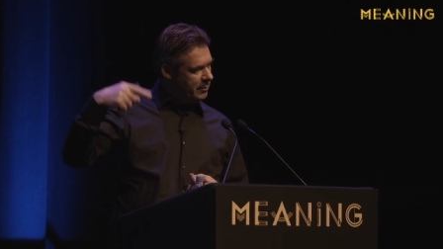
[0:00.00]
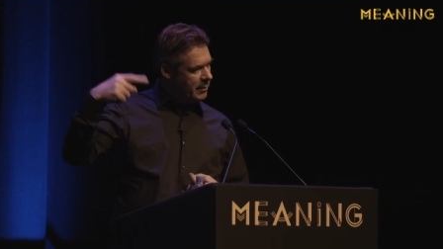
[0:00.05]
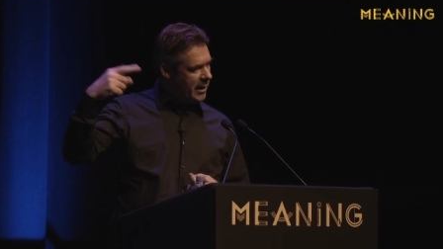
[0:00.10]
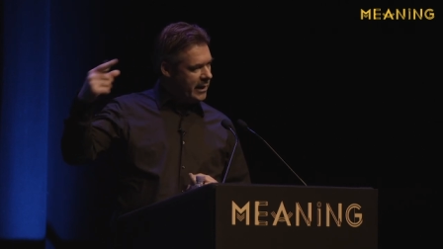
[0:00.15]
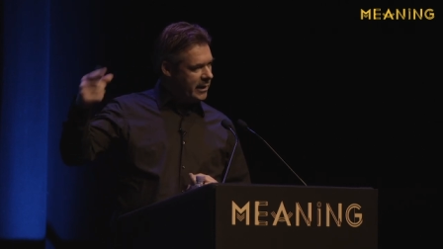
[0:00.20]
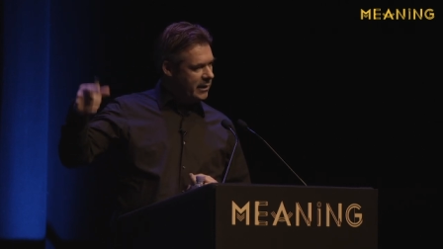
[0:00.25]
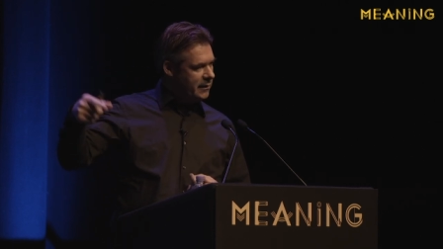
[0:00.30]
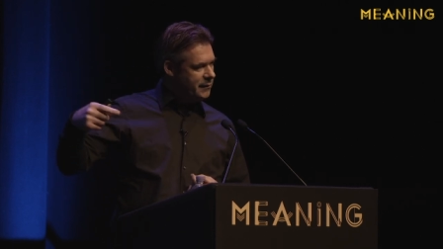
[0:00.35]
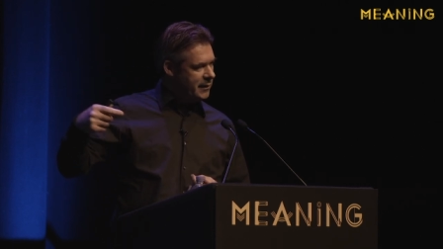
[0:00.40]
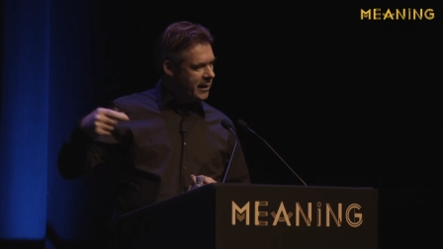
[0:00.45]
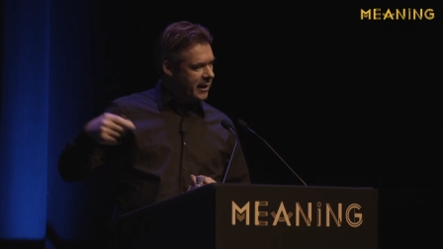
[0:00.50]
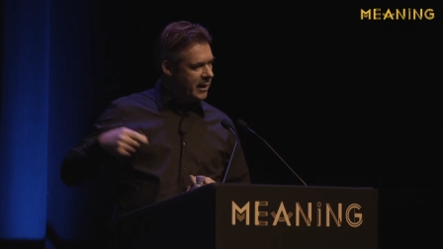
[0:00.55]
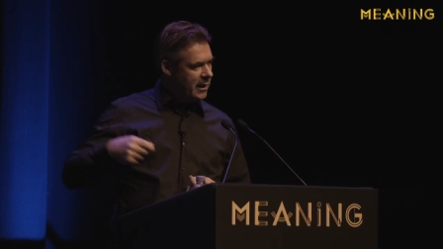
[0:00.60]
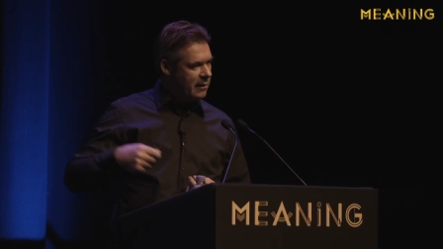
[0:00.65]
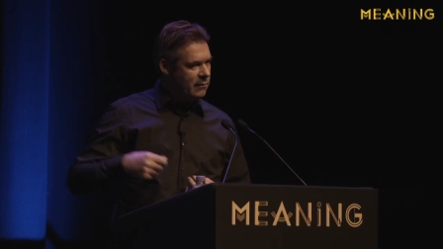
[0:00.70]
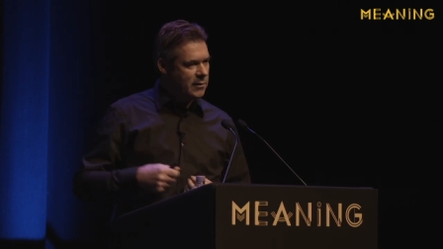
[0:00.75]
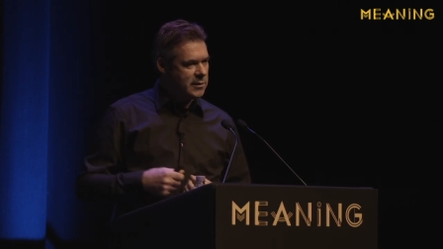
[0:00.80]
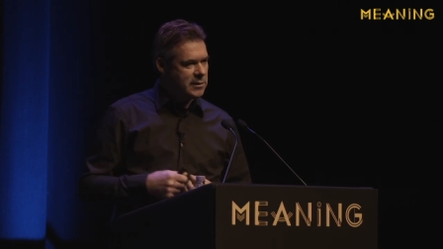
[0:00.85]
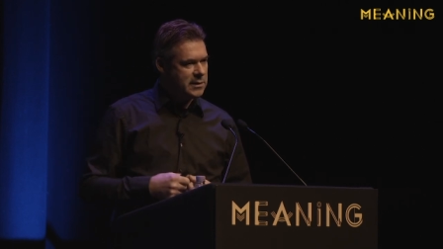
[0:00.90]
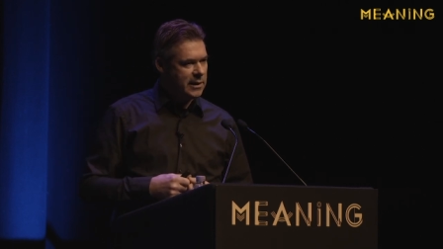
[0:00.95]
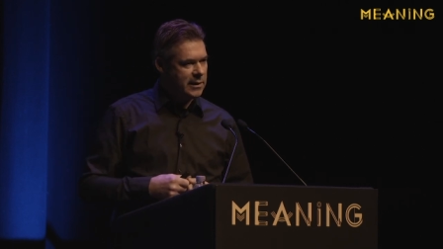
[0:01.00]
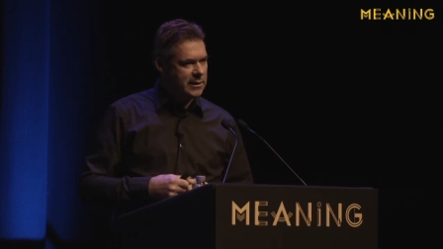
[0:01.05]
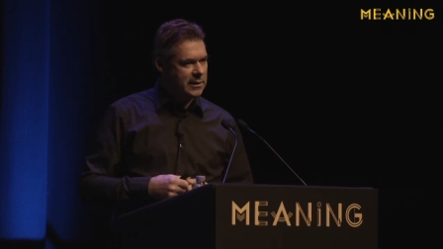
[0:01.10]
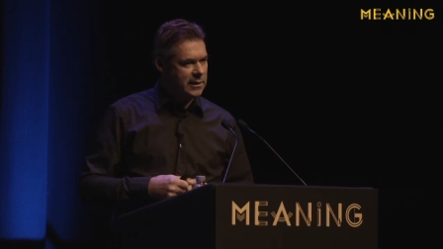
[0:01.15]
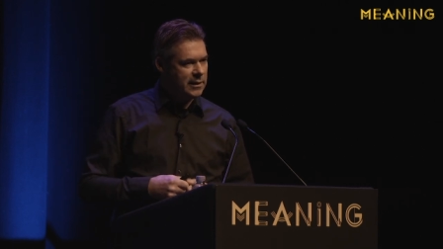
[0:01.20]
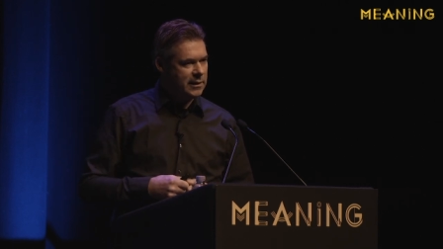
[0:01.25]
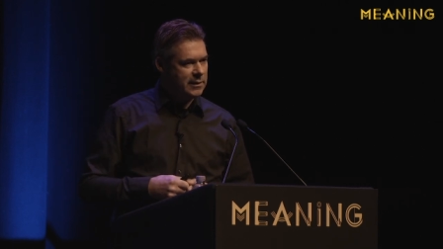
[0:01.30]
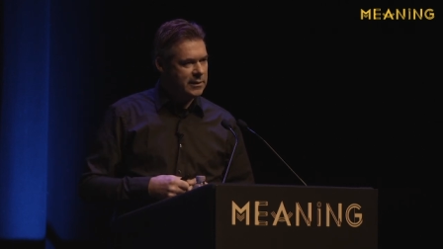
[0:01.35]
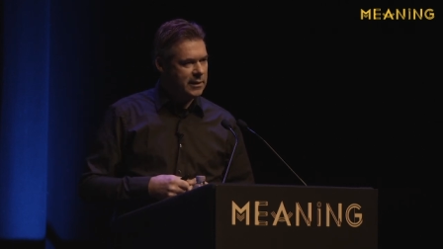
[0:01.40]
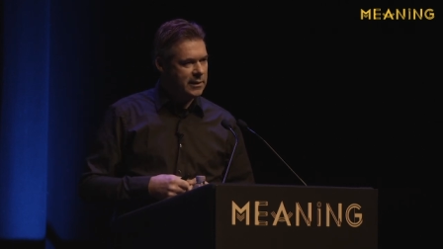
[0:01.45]
by evening, I was at,
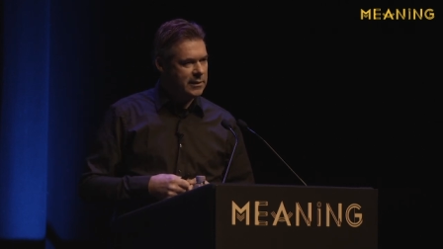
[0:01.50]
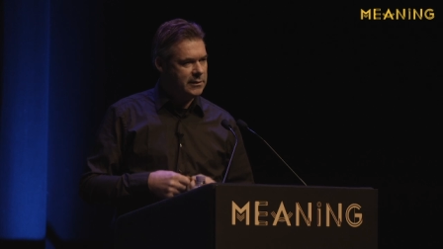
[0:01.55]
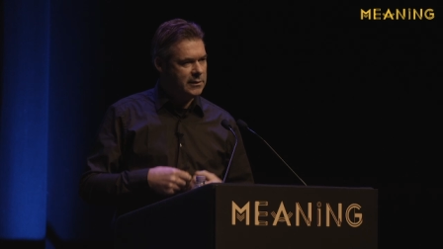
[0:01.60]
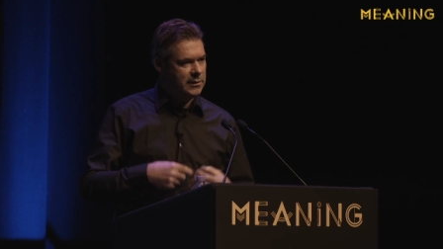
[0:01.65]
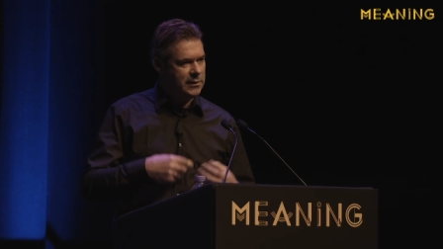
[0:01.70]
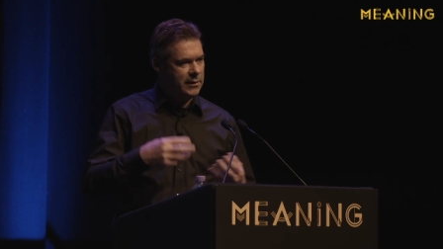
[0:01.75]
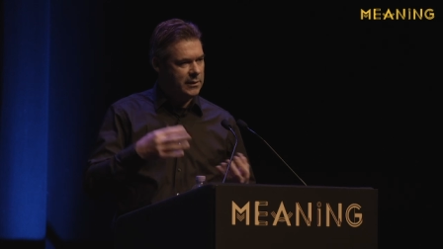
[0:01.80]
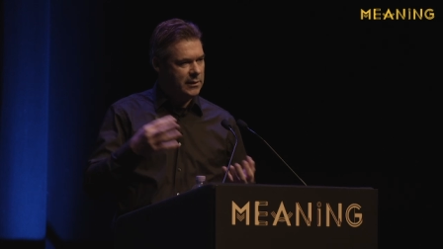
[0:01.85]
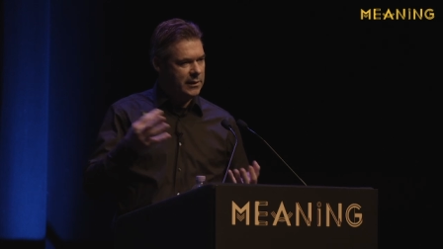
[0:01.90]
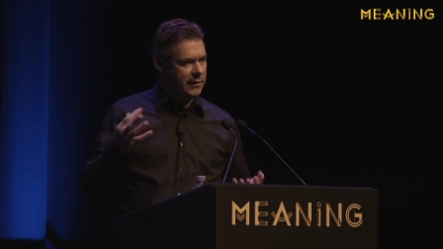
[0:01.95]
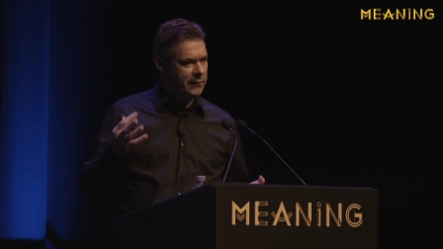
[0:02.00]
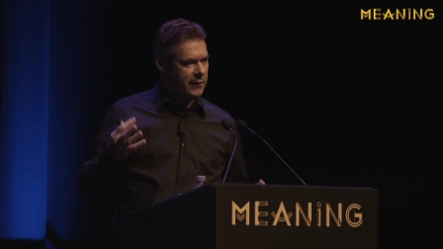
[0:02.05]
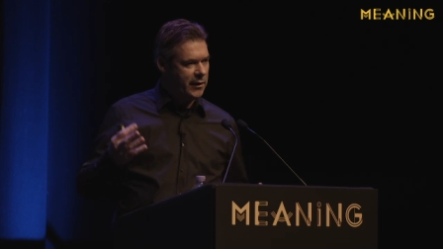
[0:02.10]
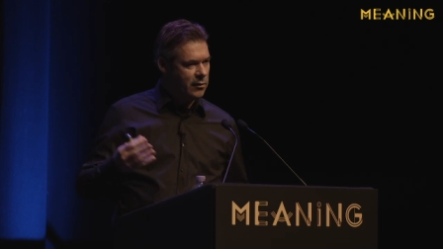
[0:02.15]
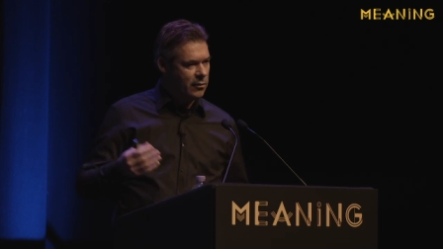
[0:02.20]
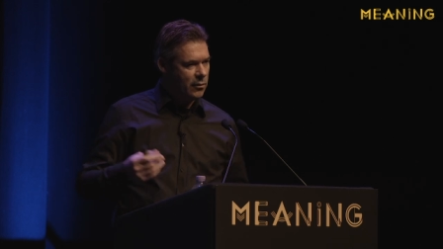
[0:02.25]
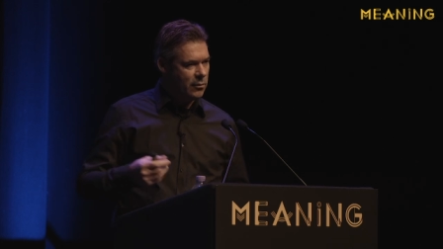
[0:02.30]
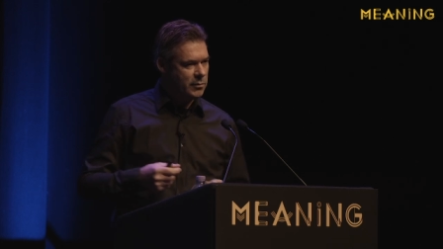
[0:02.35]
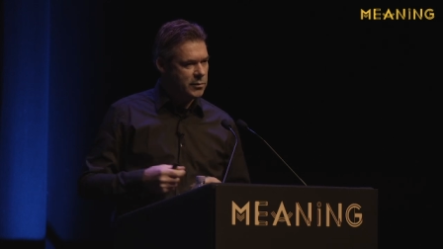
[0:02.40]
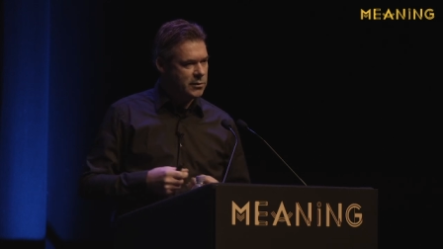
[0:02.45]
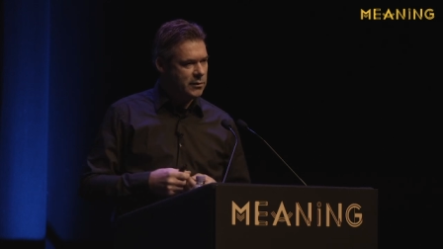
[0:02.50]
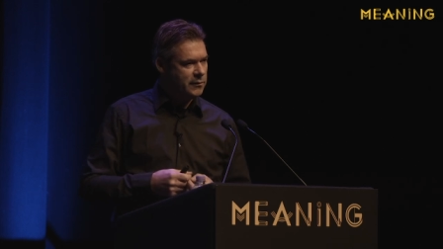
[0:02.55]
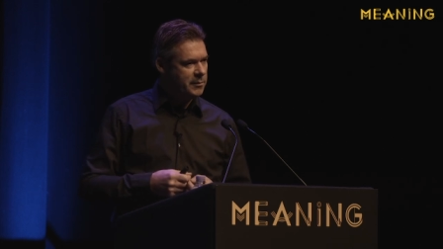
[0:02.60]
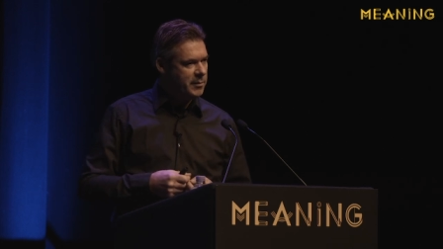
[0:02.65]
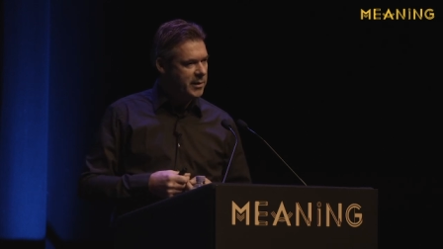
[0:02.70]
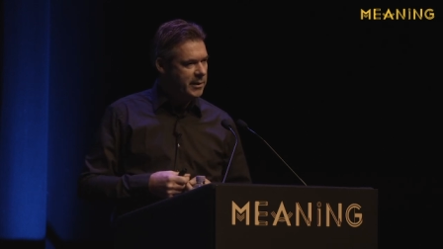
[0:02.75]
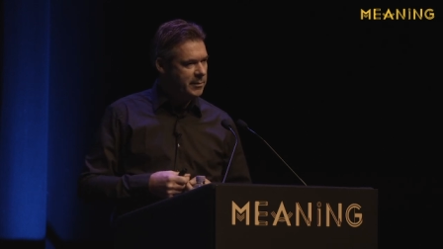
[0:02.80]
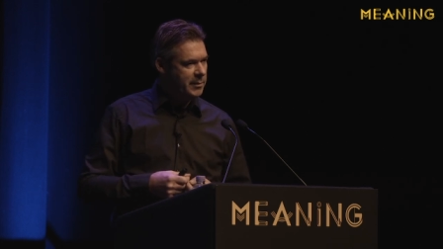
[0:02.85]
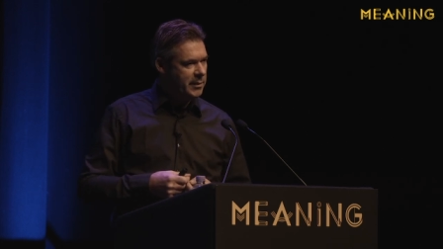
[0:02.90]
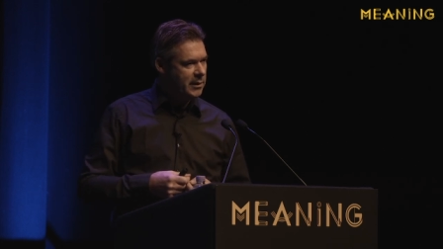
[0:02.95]
at, at, living rooms
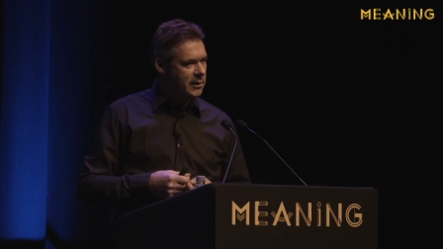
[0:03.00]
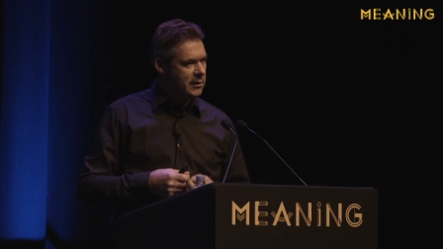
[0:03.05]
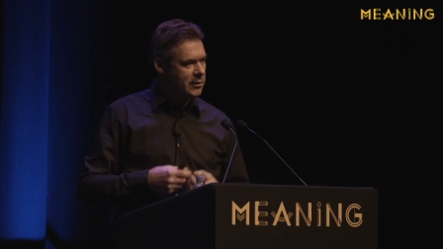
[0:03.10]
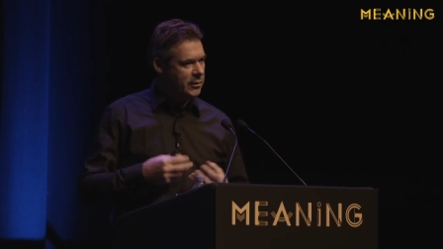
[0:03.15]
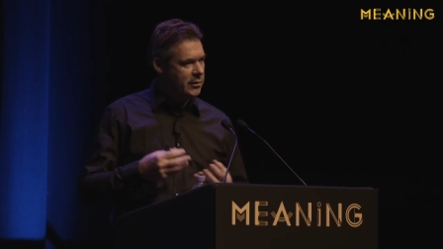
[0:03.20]
of people,